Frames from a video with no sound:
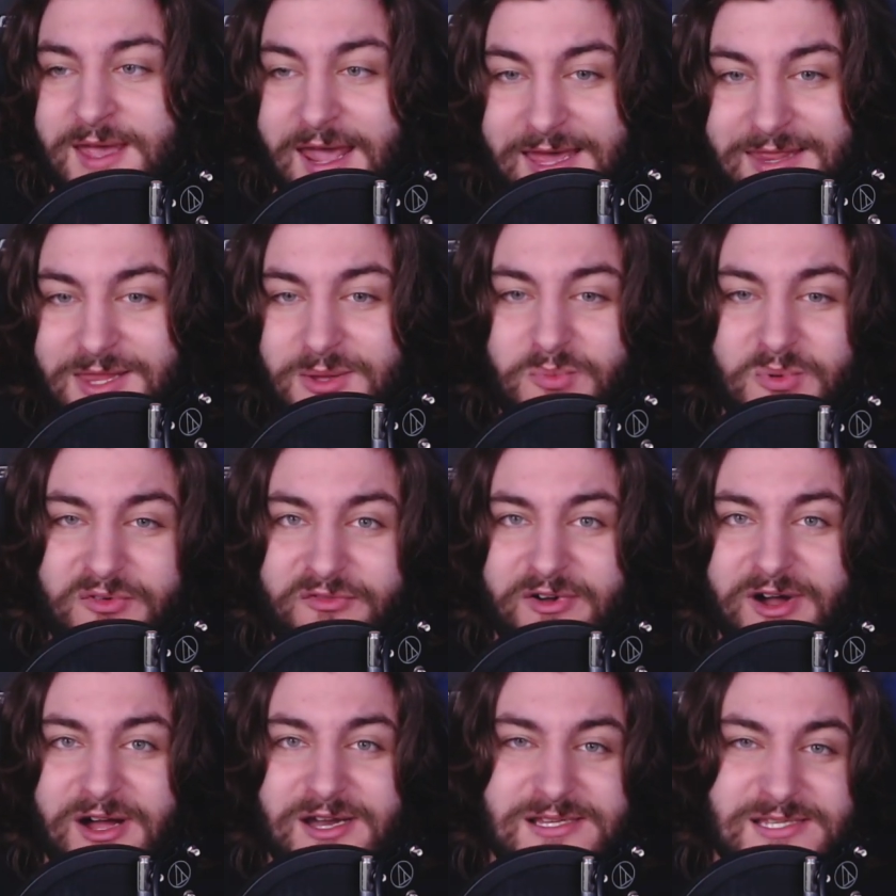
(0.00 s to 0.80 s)
And they
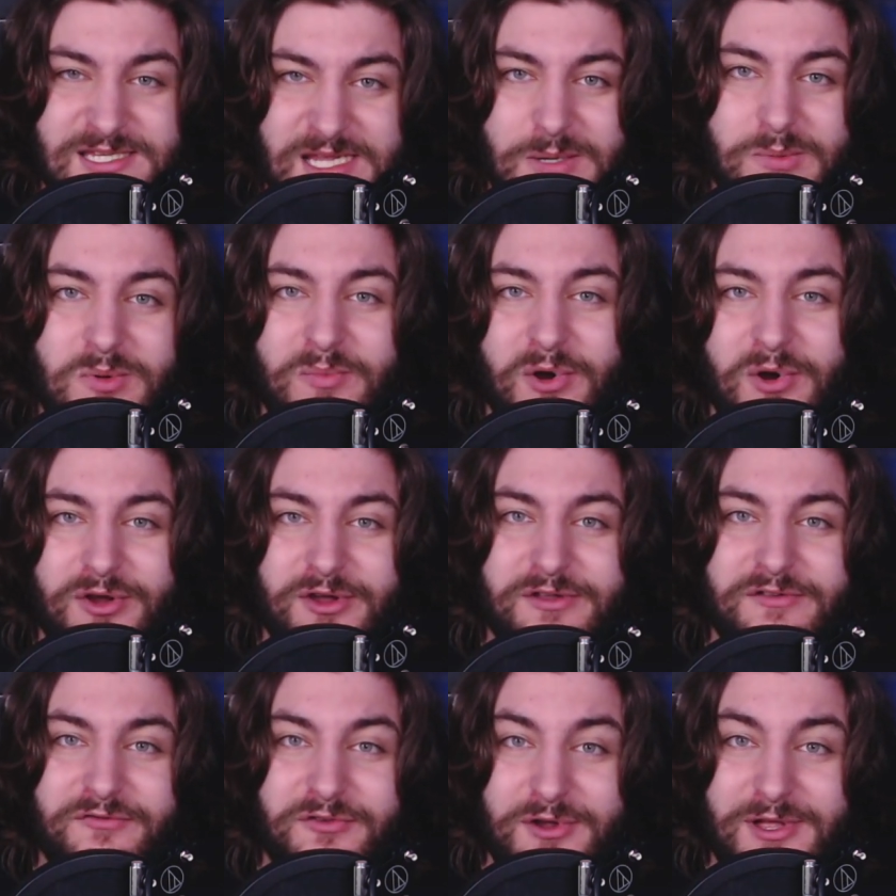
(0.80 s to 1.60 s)
provide a Saber
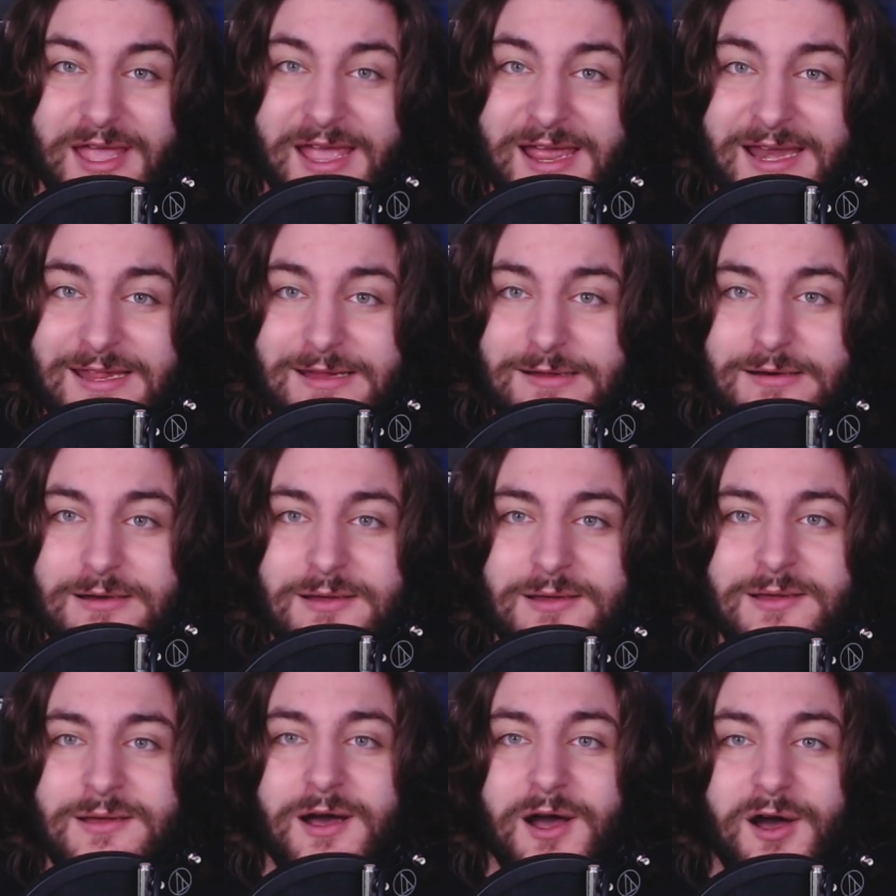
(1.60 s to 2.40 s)
market for Canada,
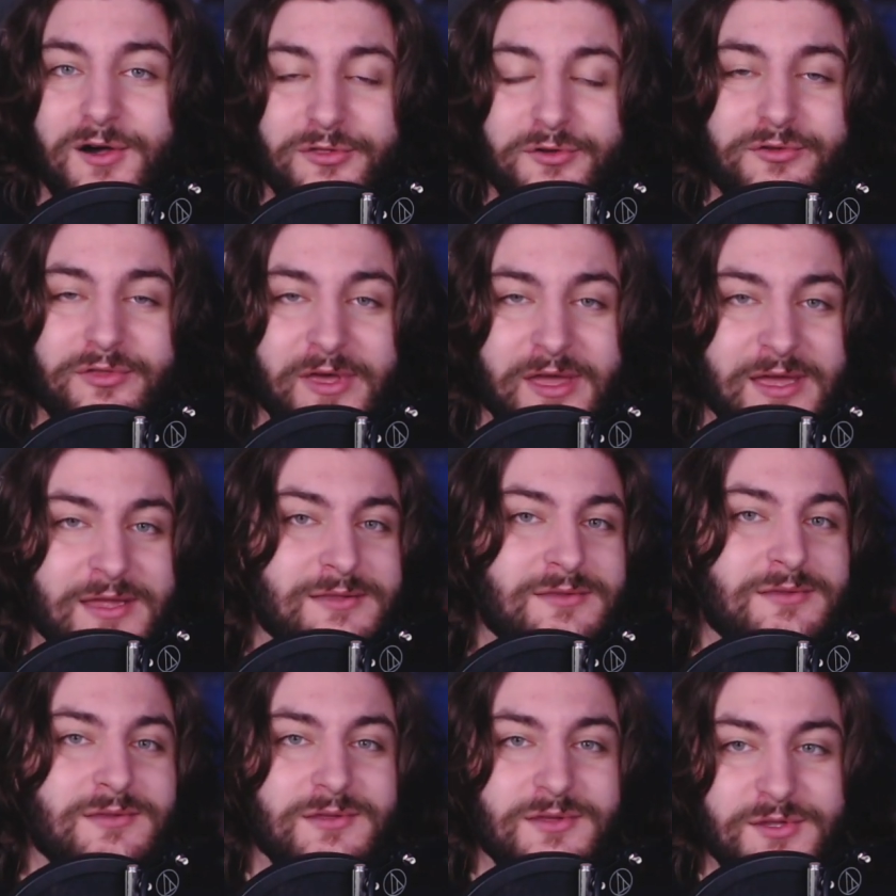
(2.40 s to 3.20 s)
other
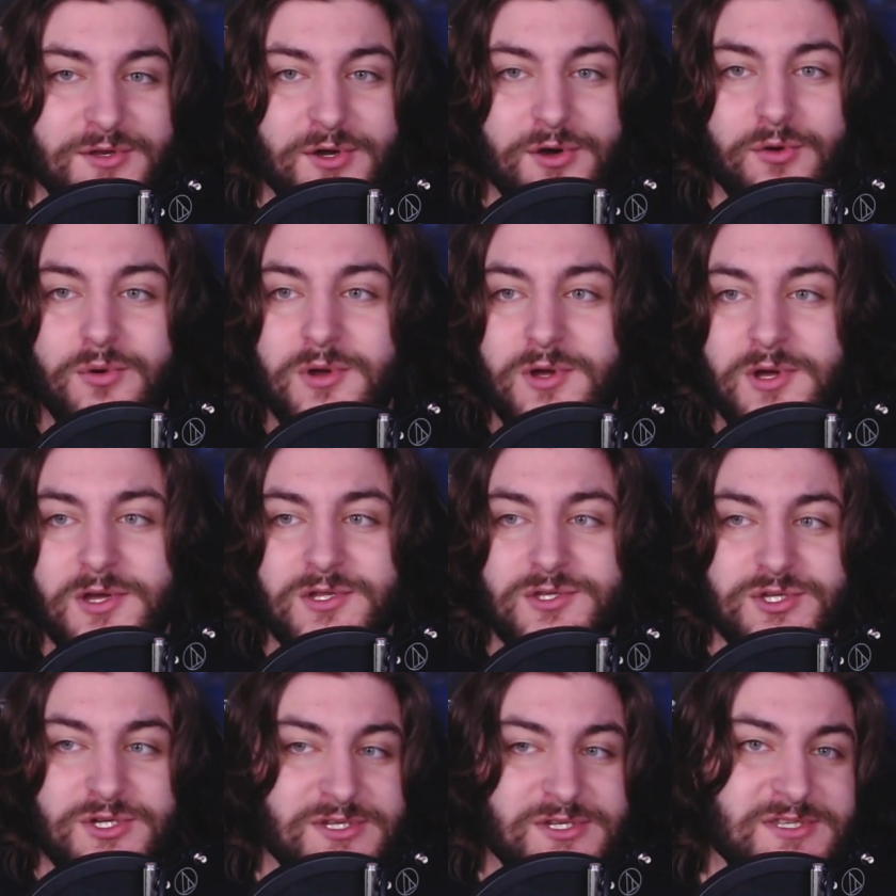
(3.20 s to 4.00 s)
than,
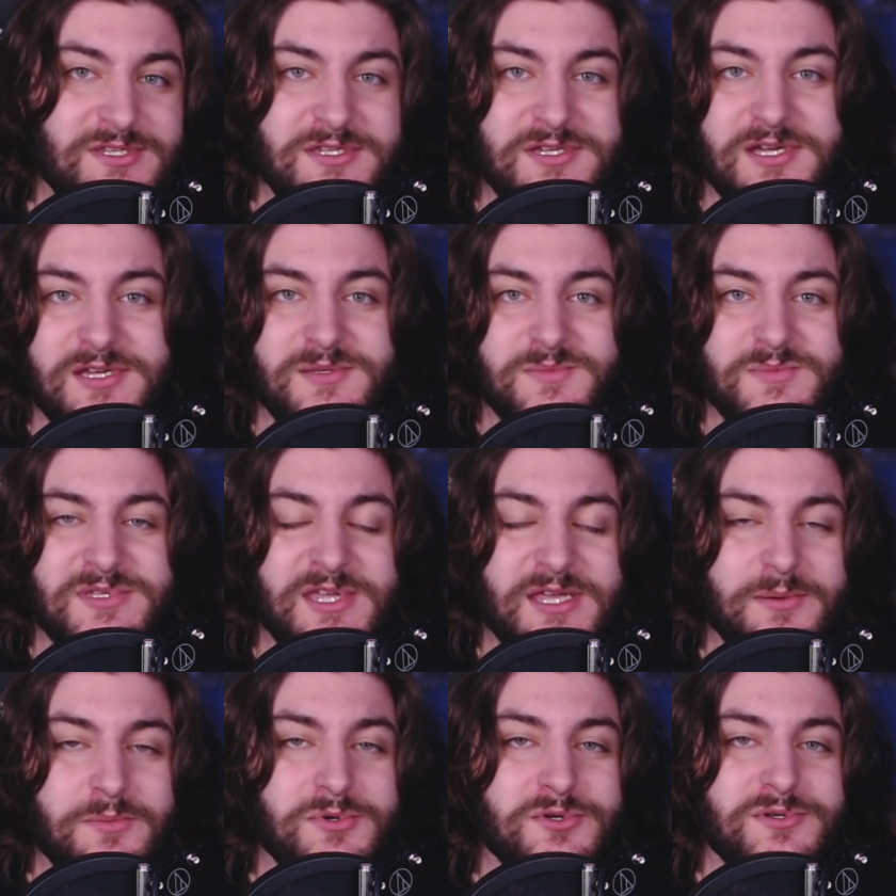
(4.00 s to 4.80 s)
Genesis Custom
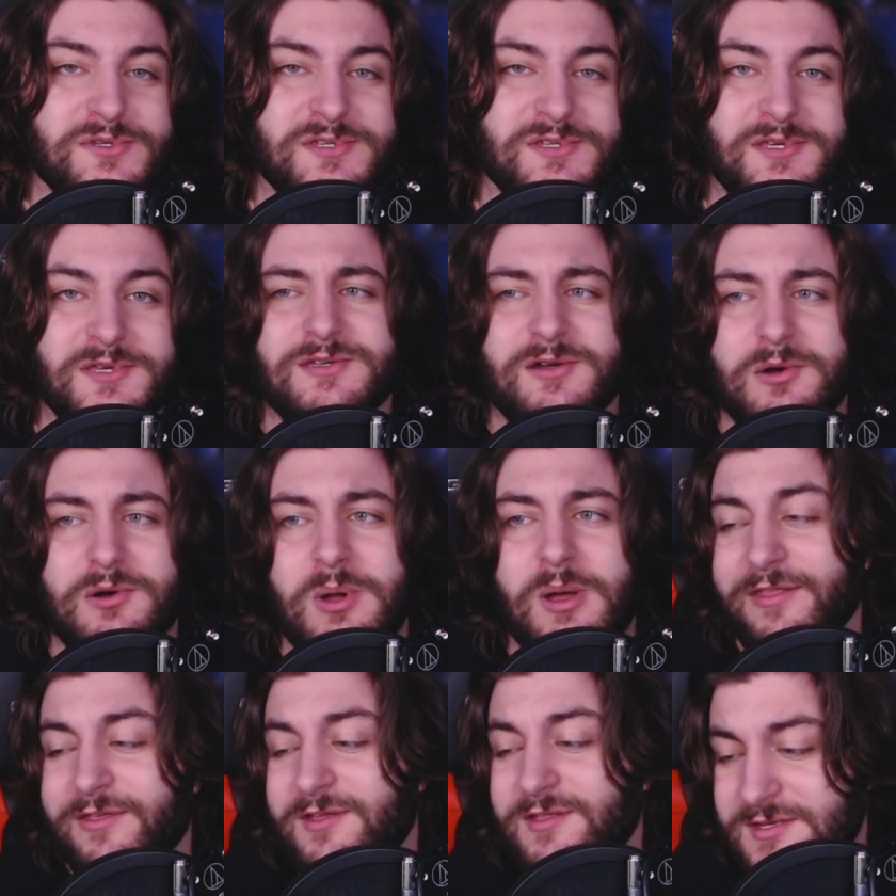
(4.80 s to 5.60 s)
Sabers. So
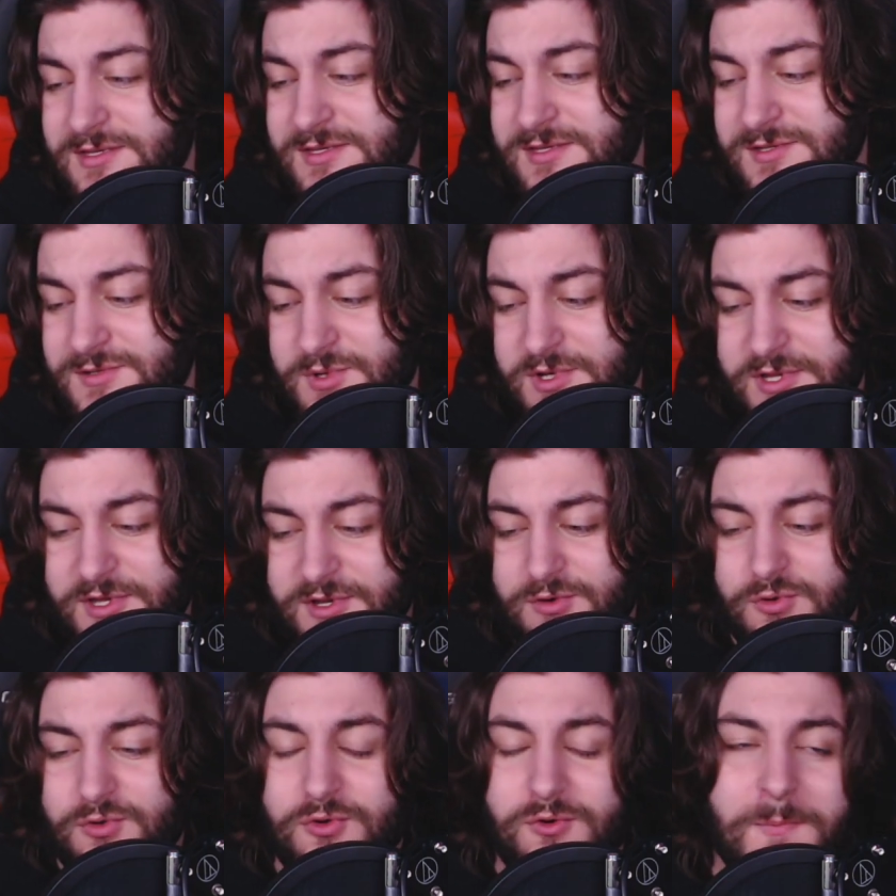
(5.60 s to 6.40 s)
I think this is really
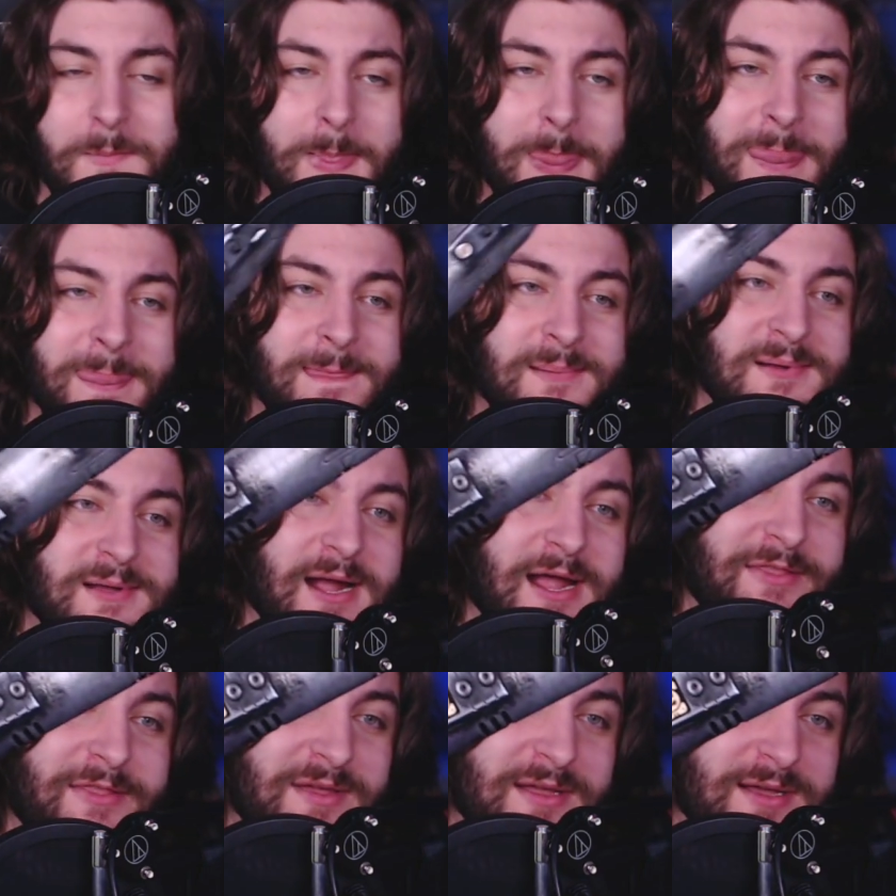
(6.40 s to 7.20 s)
cool. I